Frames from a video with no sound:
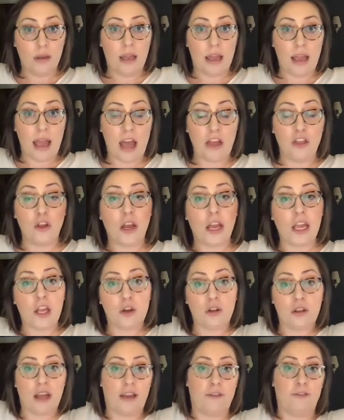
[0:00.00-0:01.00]
and look at your
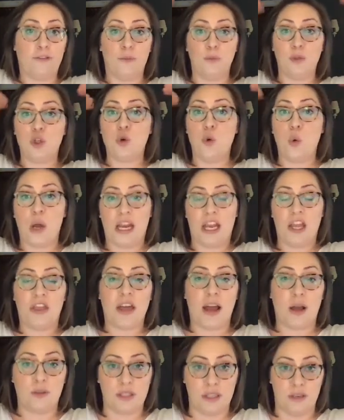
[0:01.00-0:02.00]
life from
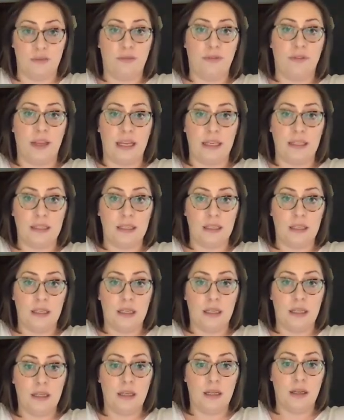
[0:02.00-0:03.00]
20,000 feet,
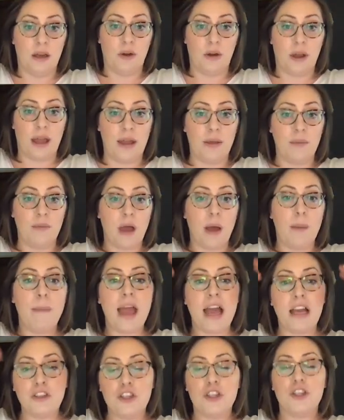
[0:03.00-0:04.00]
okay?
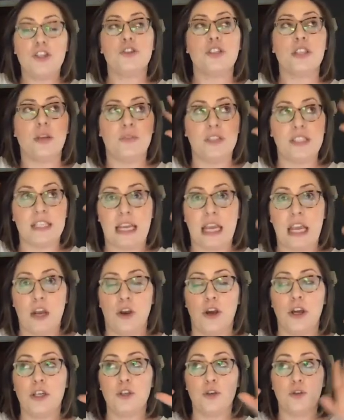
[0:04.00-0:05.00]
Imagine yourself as a
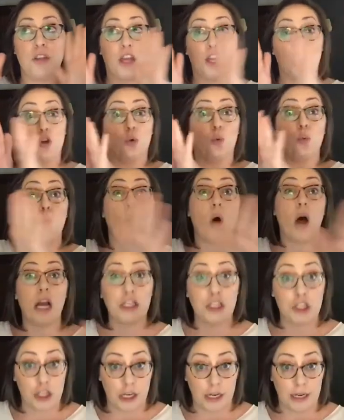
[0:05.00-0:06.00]
character that you're
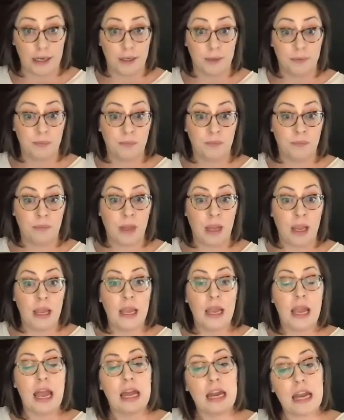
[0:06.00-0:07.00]
watching.
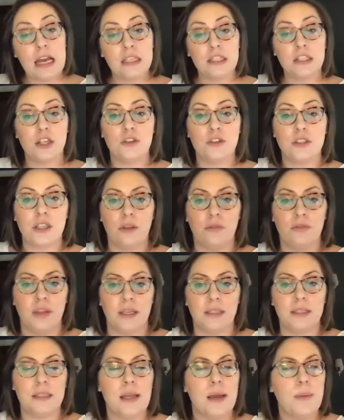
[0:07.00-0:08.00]
And ask yourself
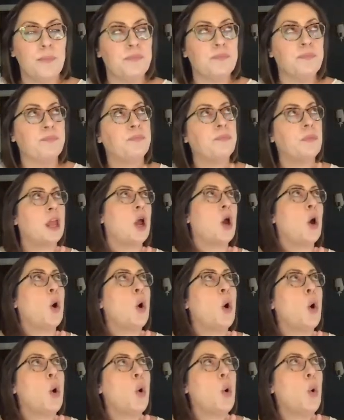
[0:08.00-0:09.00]
this:
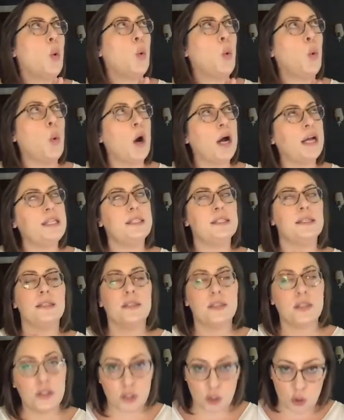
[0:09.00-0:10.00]
what
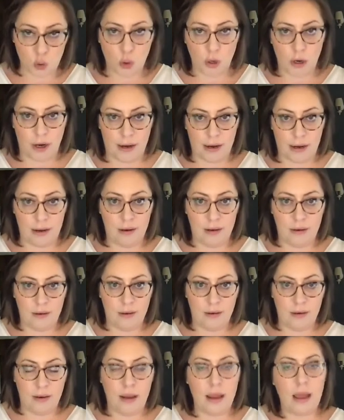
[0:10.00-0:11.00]
story
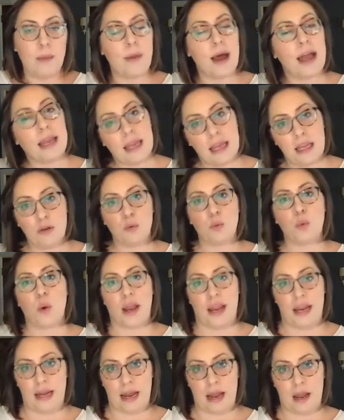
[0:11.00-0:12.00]
am I in
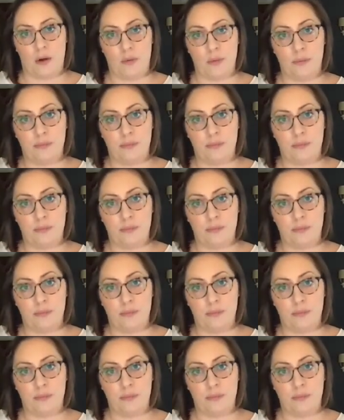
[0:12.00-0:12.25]
right now?